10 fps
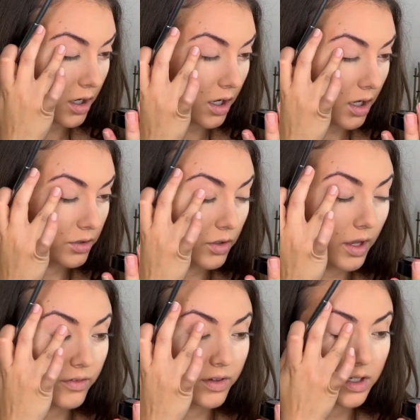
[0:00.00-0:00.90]
I don't
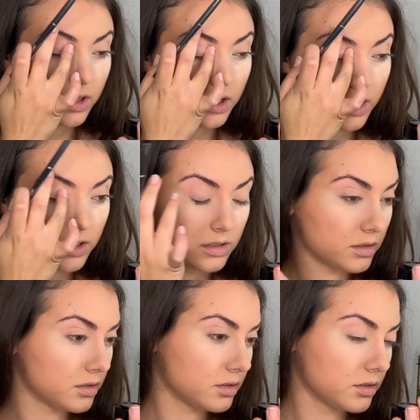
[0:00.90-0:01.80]
have any line.
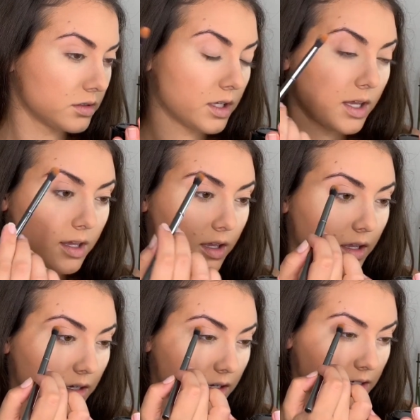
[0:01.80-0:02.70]

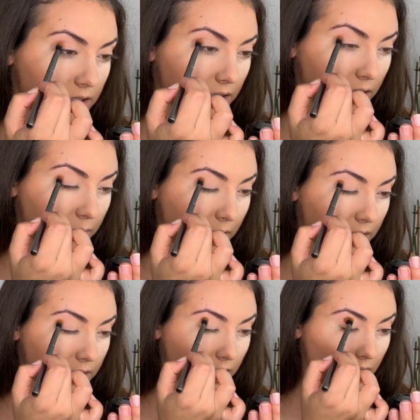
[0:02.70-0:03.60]
And I start
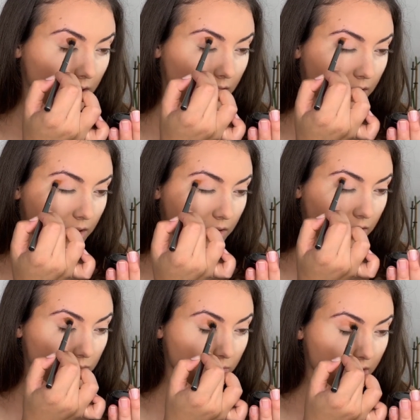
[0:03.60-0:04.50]
blending
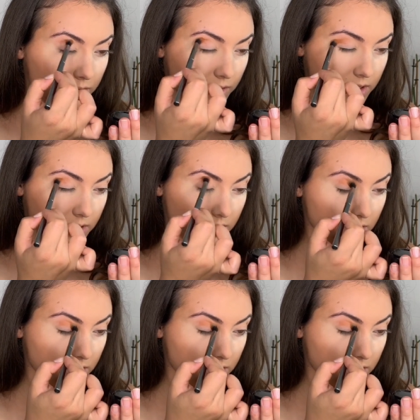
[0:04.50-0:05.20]
on my crease.